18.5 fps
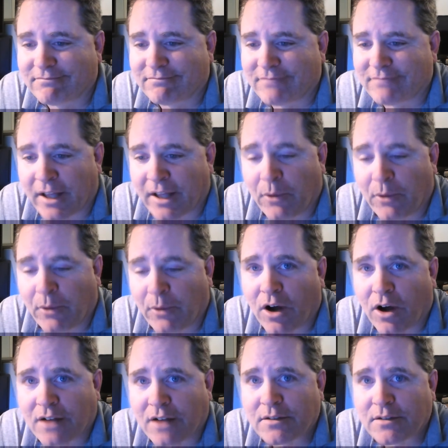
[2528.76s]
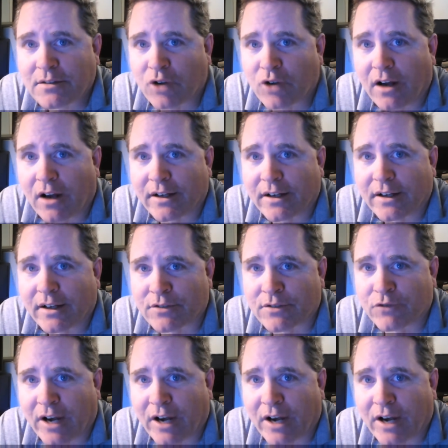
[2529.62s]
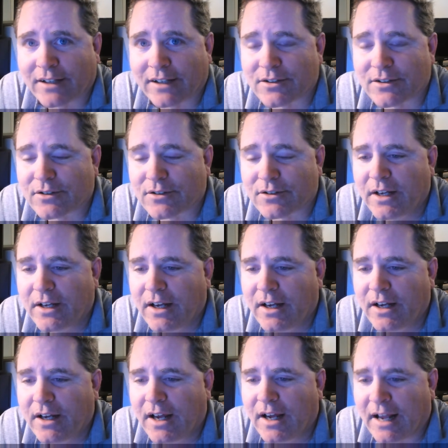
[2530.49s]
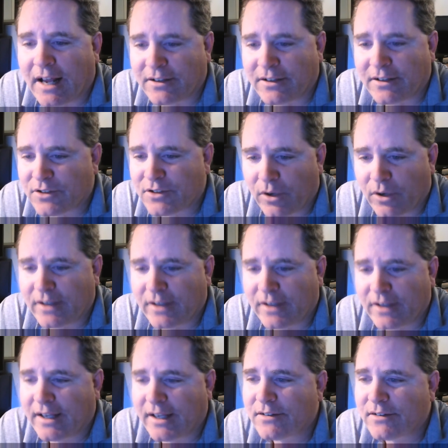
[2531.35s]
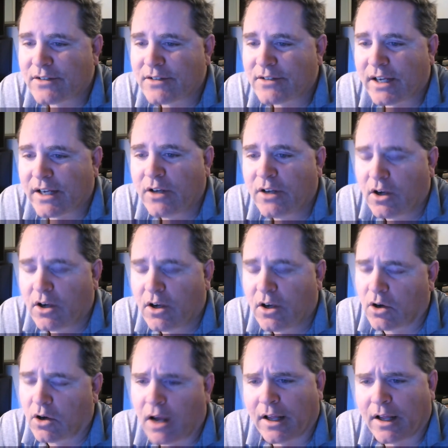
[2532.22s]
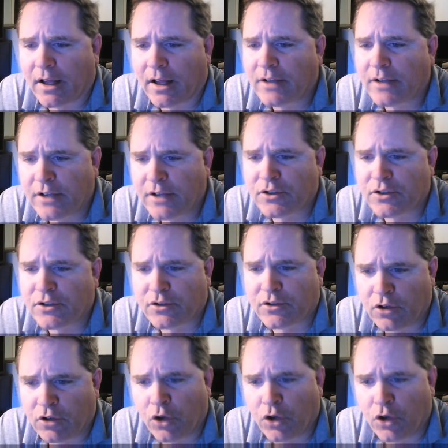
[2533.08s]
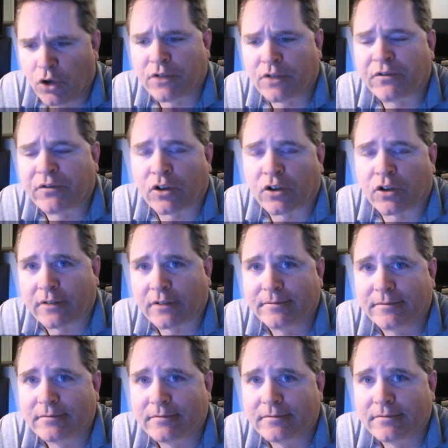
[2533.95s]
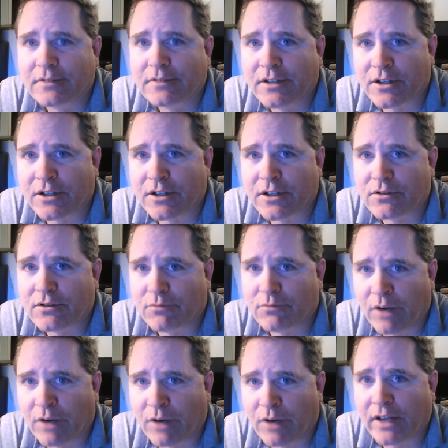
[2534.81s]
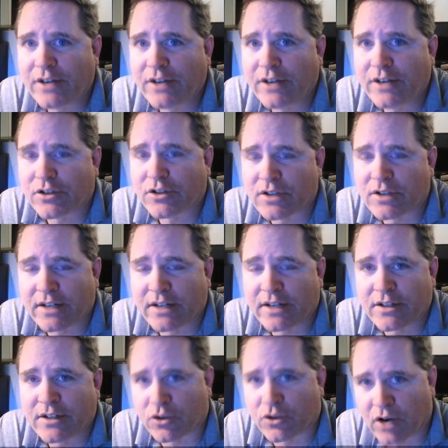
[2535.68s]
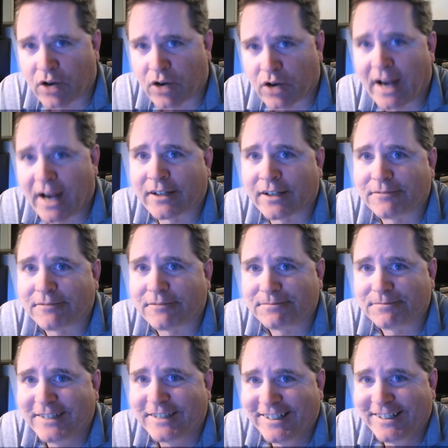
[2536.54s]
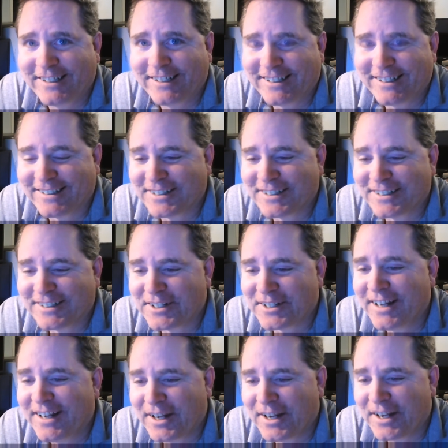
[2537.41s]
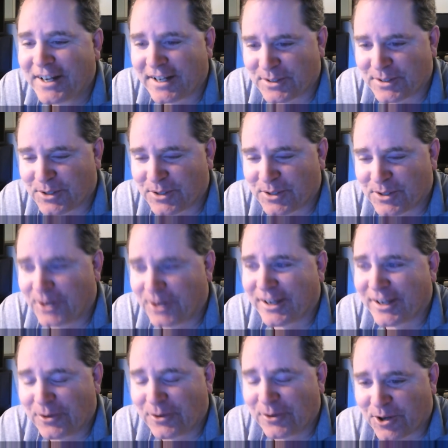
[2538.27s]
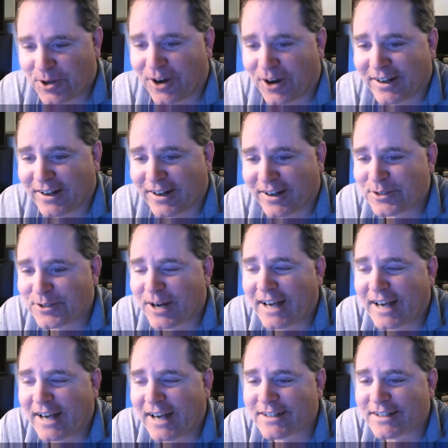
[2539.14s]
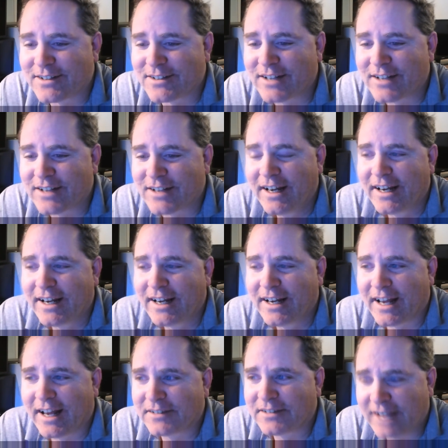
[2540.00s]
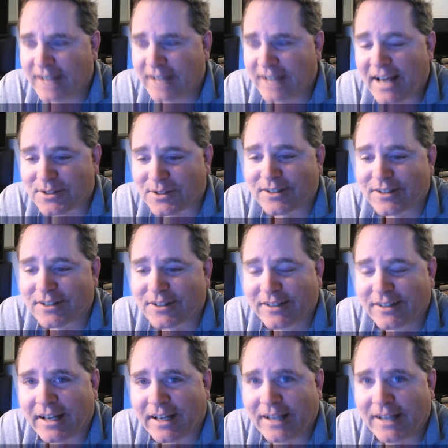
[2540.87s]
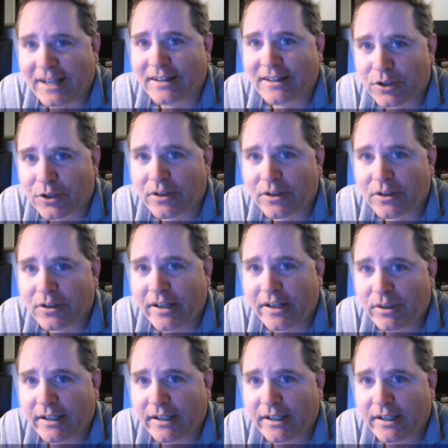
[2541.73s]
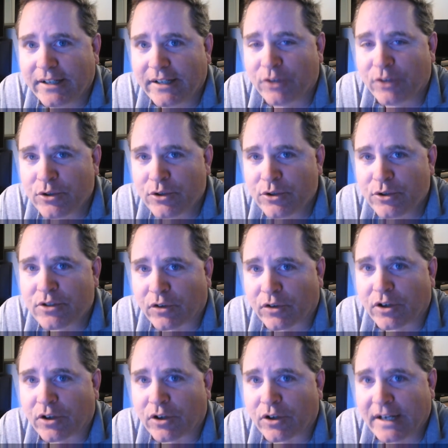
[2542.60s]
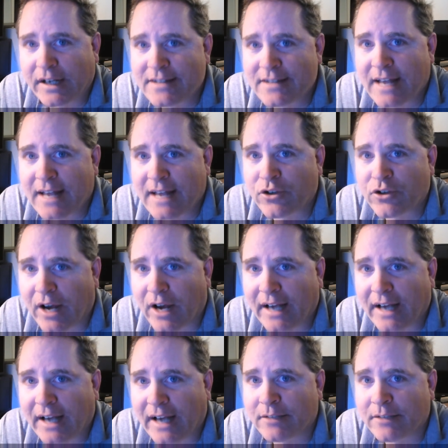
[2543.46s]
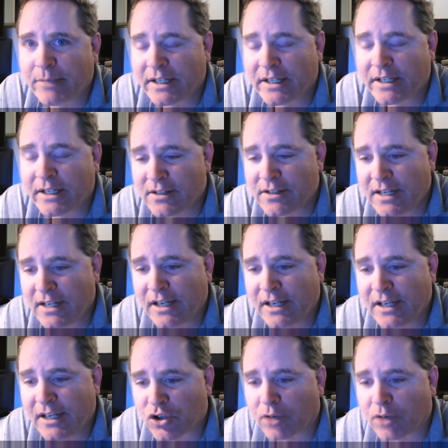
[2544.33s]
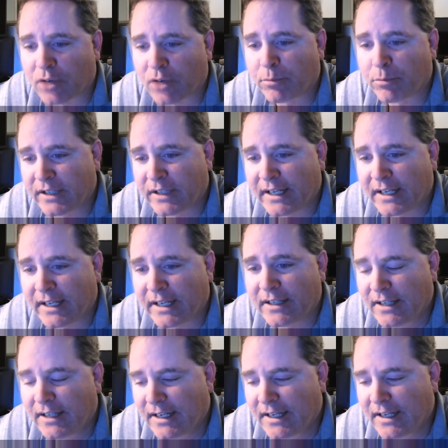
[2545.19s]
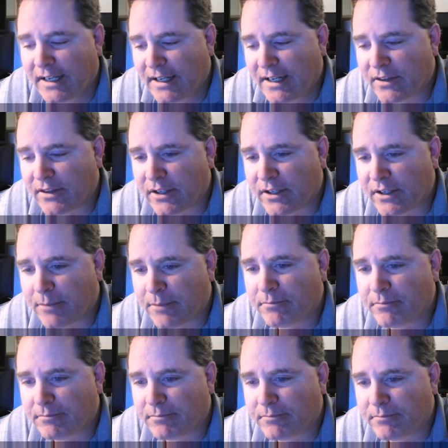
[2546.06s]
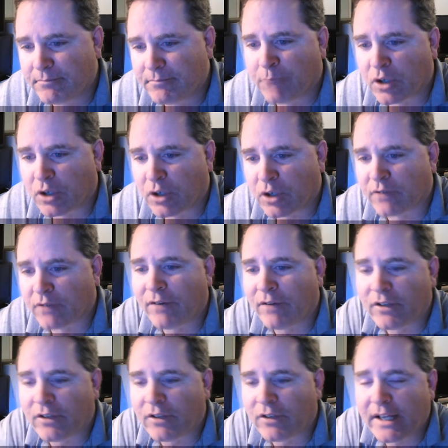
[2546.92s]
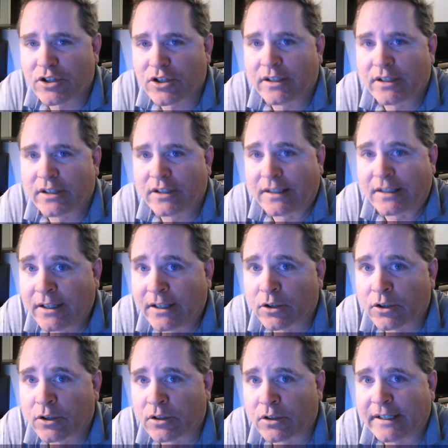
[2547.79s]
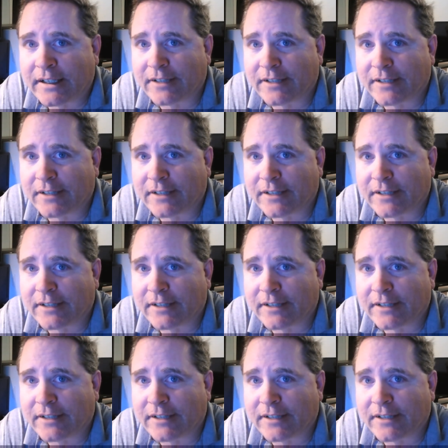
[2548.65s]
they were awesome drawings of dragons. And so he then said, oh, it's Lucifer, because Revelation says he's a dragon. And so he was drawing dragons, and yes, he literally believed Lucifer is a dragon because he interpreted the book of Revelation literally.